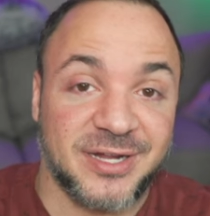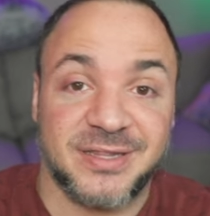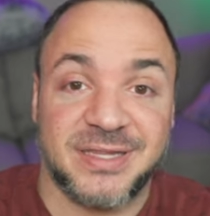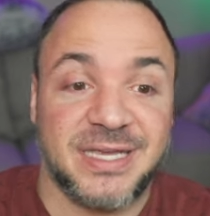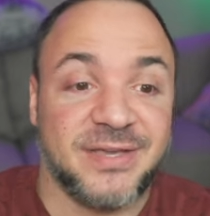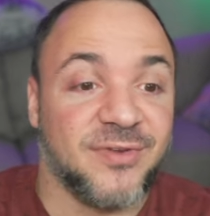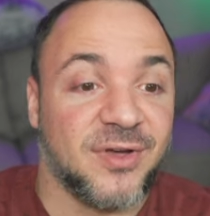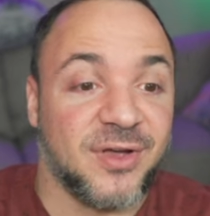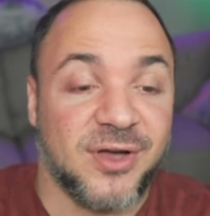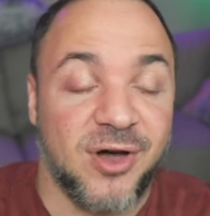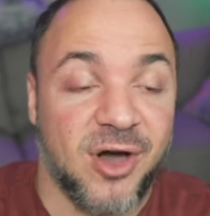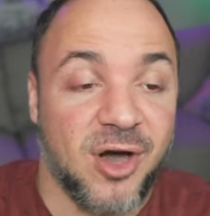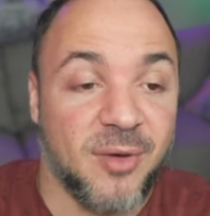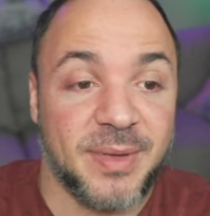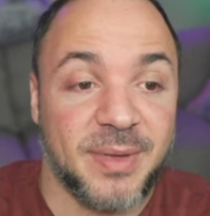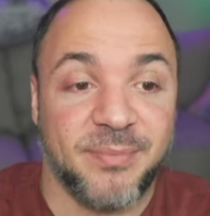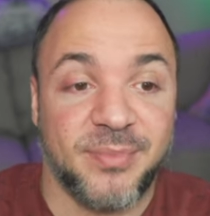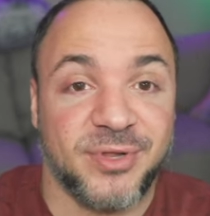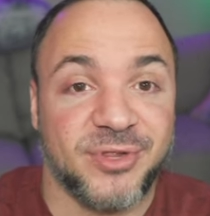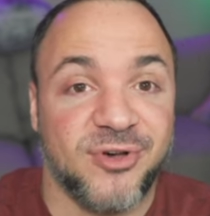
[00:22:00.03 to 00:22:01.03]
leave a
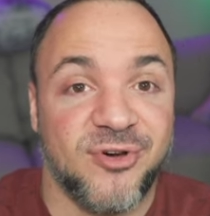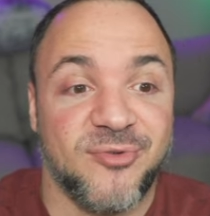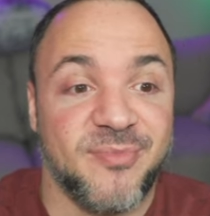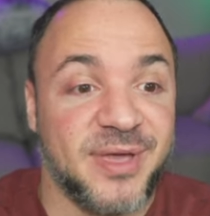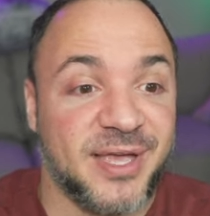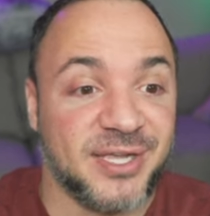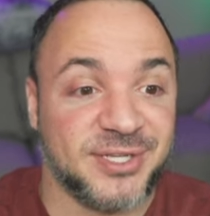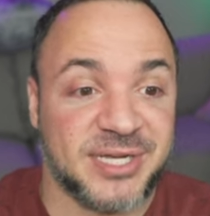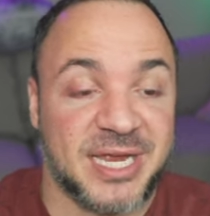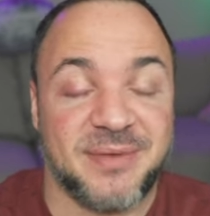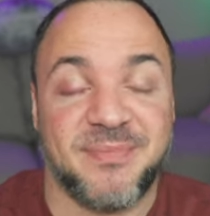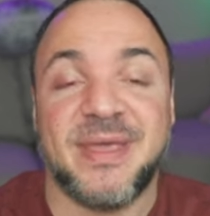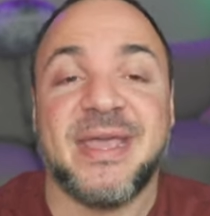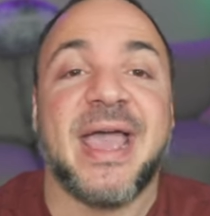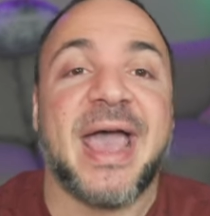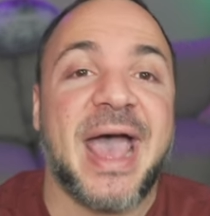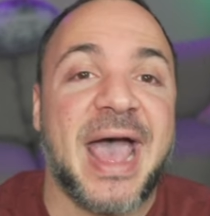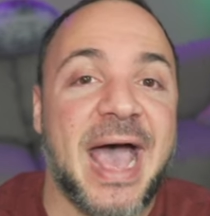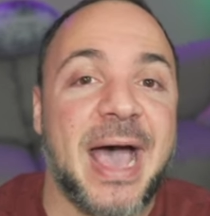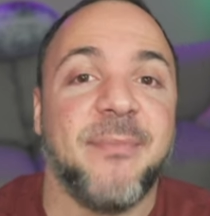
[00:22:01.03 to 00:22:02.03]
comment below because I'd be
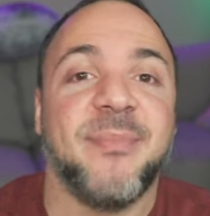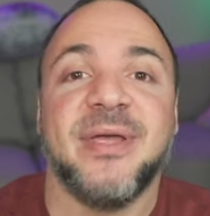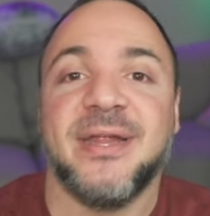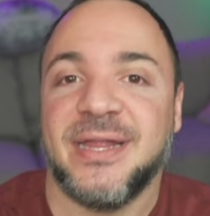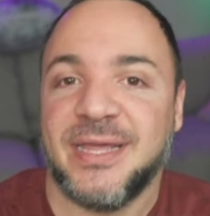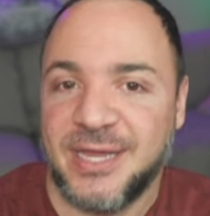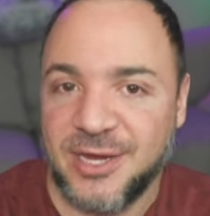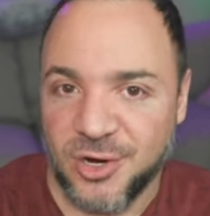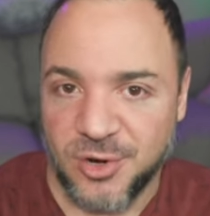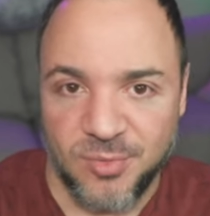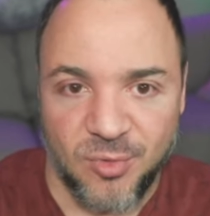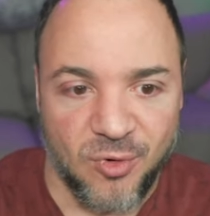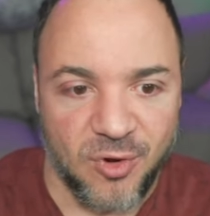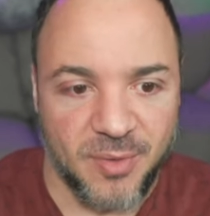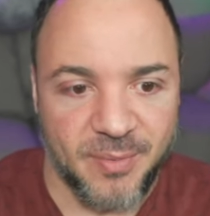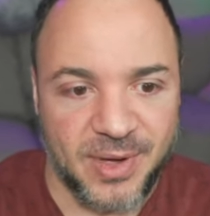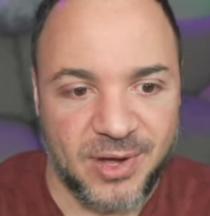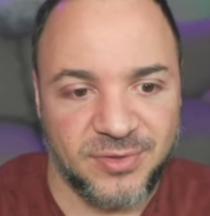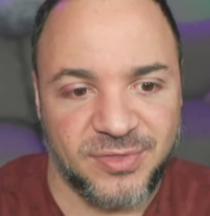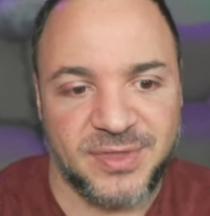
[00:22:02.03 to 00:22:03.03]
happy to hear more
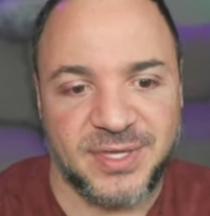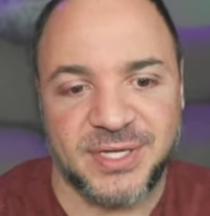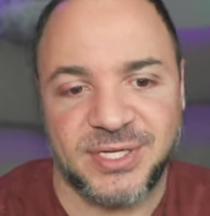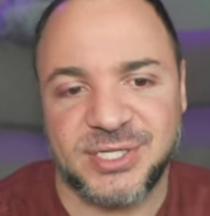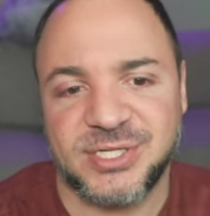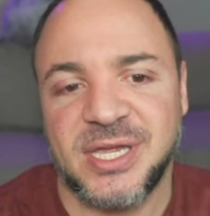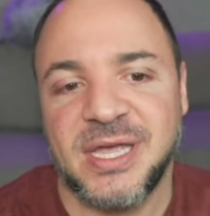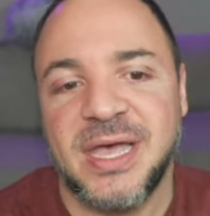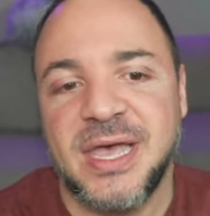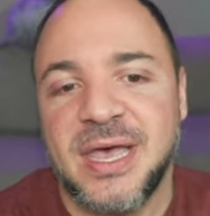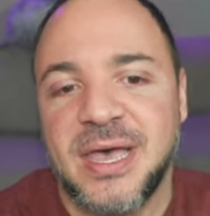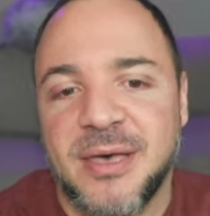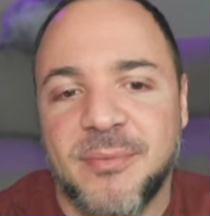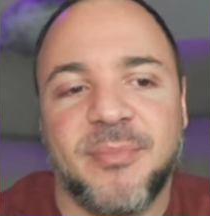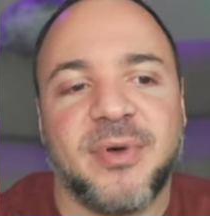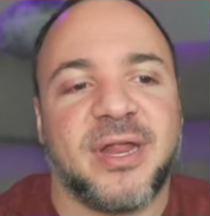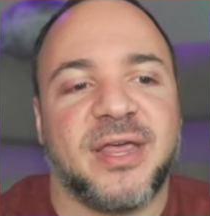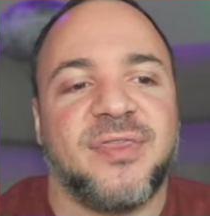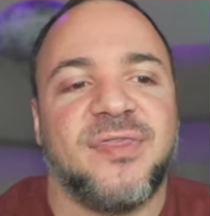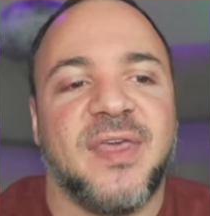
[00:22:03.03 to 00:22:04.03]
about this, but
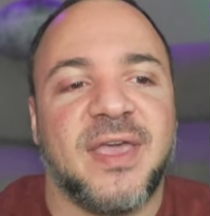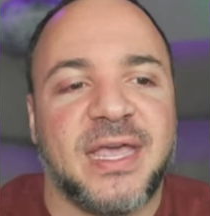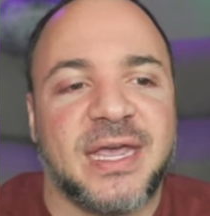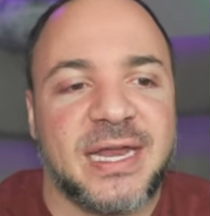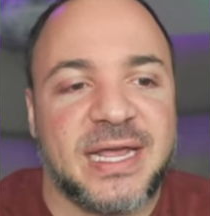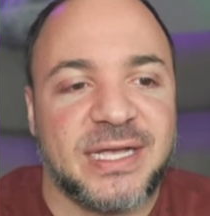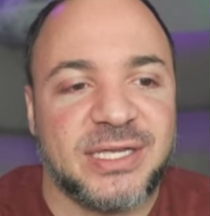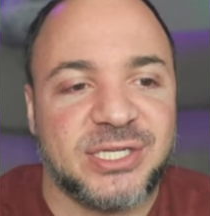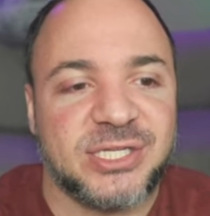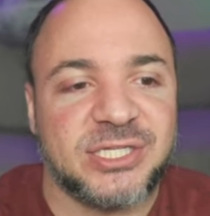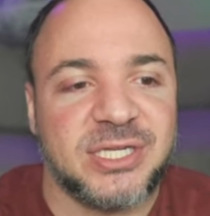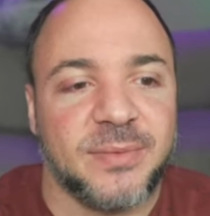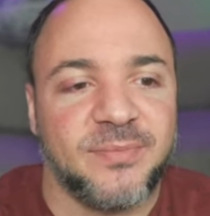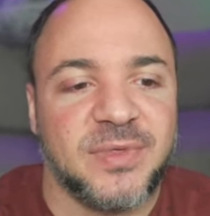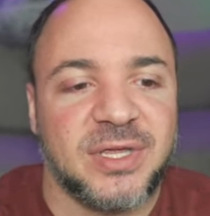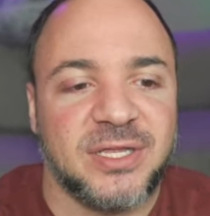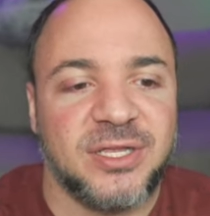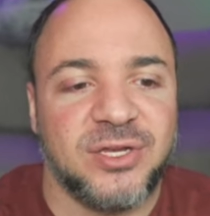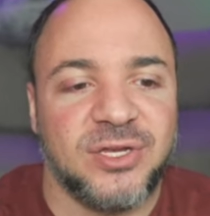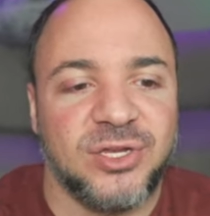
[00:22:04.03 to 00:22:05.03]
I think it has
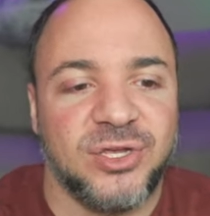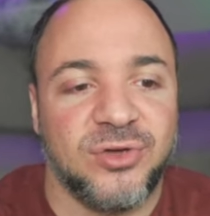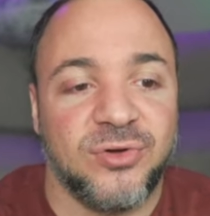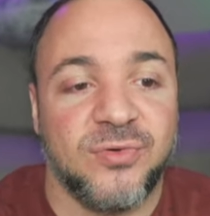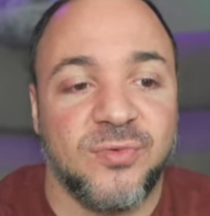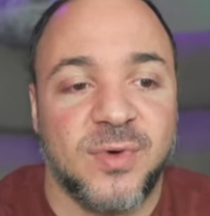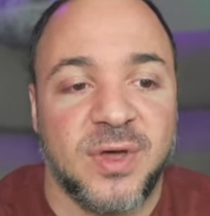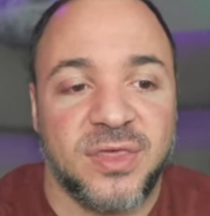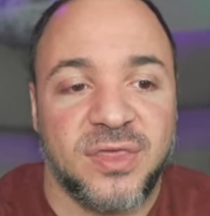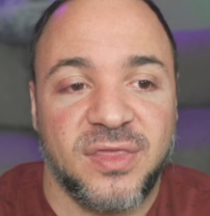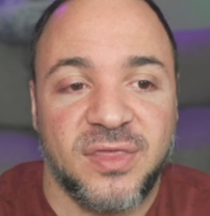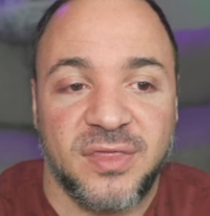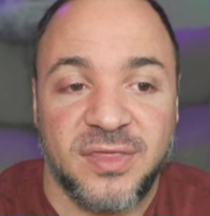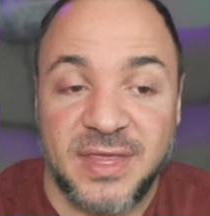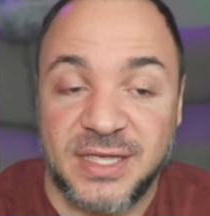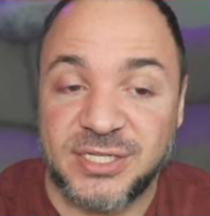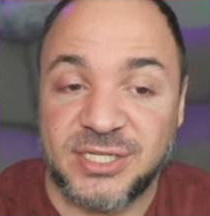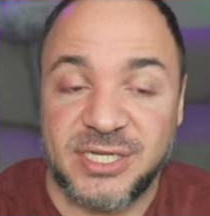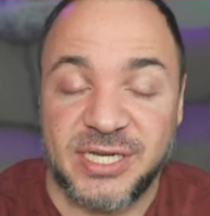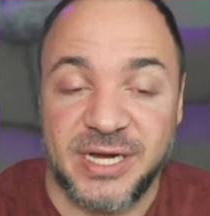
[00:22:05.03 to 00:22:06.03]
something to do with
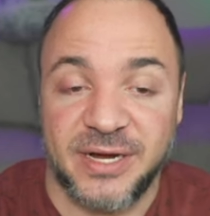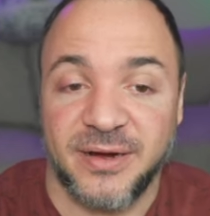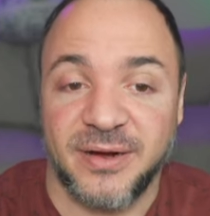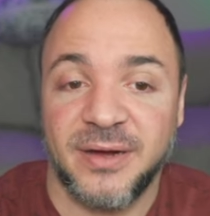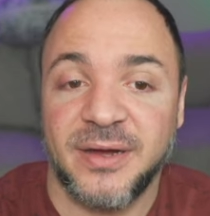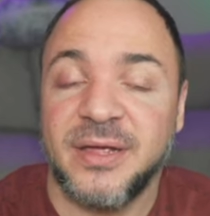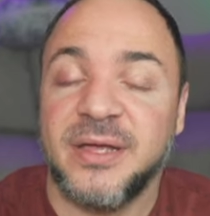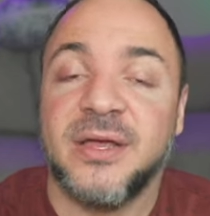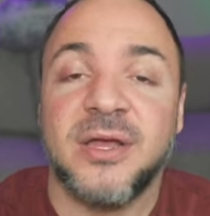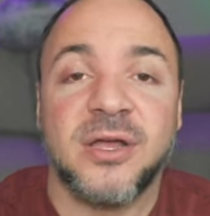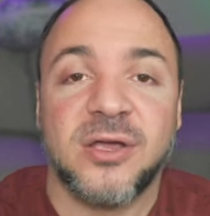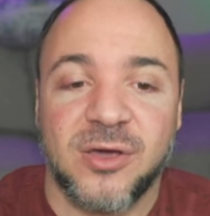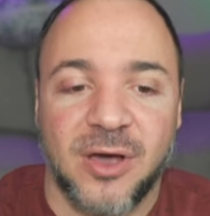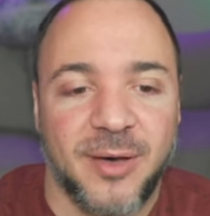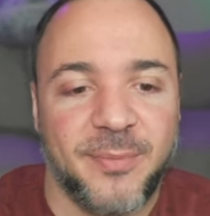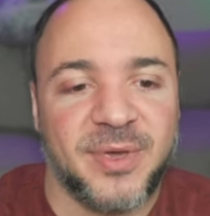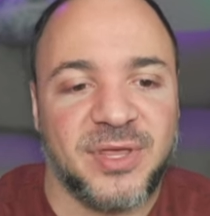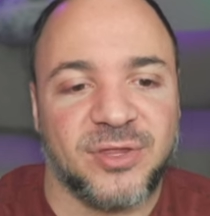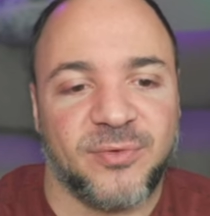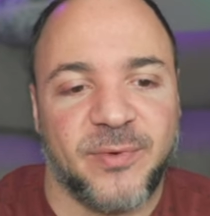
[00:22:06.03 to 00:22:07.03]
this here,
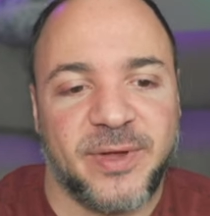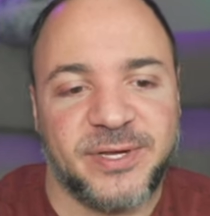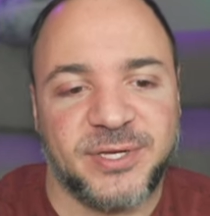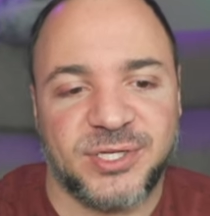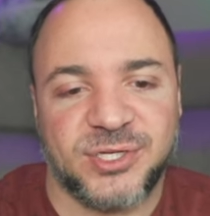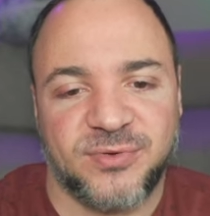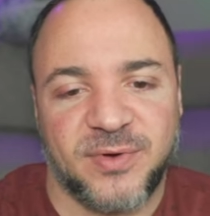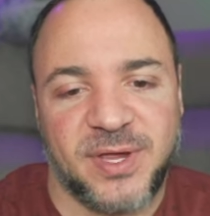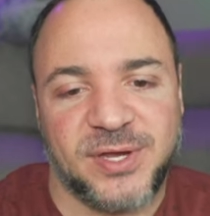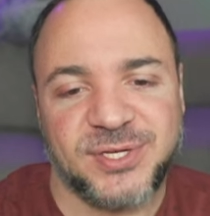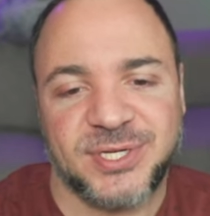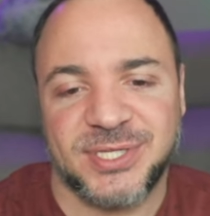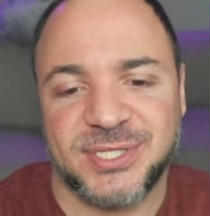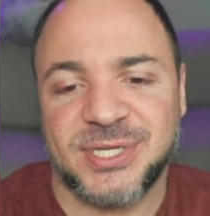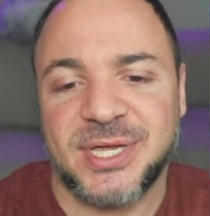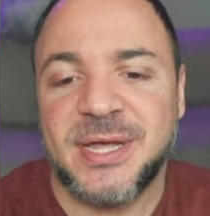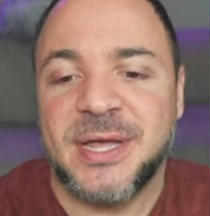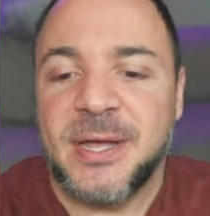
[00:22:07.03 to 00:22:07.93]
copying the registrations,